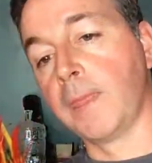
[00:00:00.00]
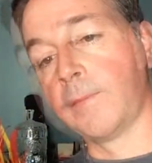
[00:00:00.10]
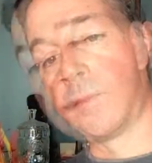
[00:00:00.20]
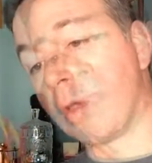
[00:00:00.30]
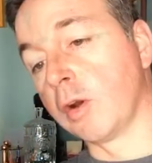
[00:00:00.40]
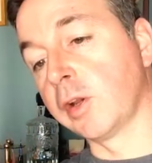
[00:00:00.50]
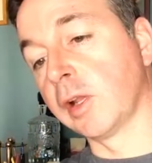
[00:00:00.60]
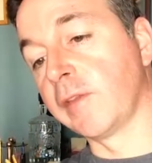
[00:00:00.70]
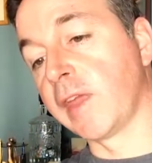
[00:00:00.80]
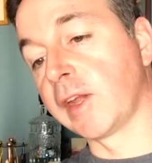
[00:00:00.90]
The longer you
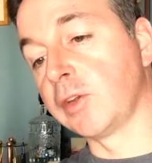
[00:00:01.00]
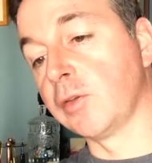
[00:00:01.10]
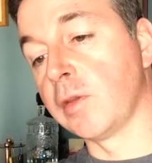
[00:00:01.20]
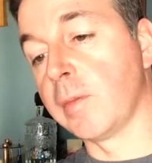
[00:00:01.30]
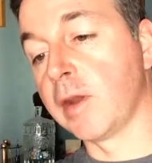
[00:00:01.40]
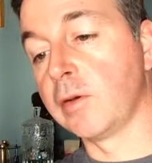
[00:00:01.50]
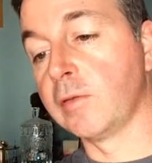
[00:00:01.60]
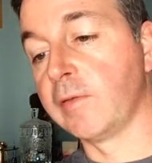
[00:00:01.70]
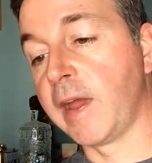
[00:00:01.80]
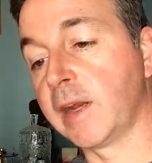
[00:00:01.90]
let that cure, the better.
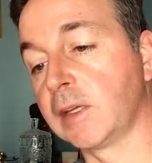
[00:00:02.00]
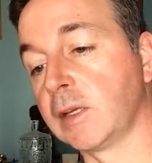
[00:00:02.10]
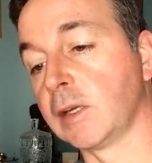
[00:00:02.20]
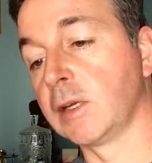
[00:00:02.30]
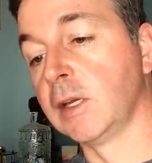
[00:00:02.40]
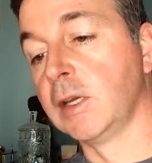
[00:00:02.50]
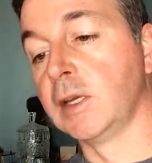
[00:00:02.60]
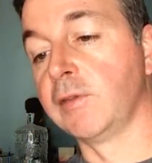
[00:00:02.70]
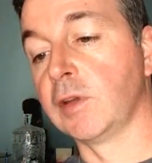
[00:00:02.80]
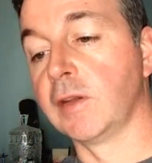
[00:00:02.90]
In fact,
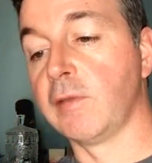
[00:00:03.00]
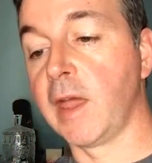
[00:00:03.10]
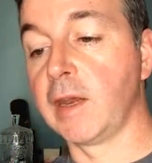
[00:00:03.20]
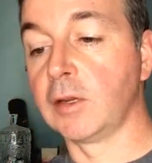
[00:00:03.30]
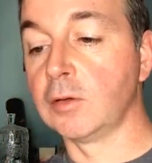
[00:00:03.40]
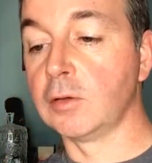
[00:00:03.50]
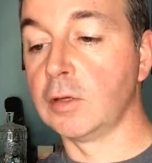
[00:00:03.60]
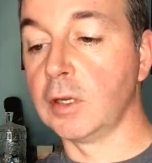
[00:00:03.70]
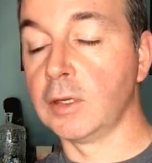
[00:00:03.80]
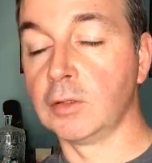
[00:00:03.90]
if you give that a good
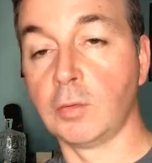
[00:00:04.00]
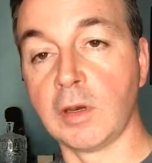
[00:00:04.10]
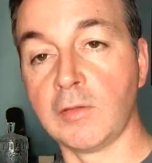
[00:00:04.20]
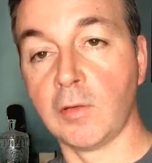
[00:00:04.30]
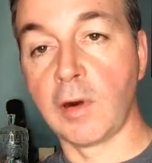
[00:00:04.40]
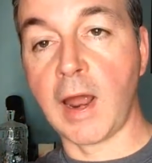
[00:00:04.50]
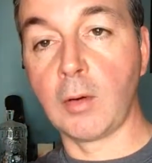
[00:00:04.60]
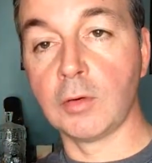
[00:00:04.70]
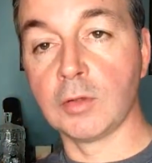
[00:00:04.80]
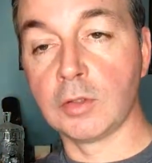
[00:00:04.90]
24
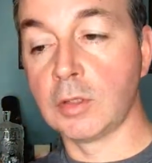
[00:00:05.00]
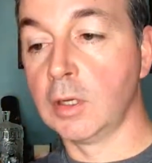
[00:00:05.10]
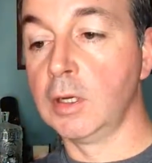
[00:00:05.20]
hours,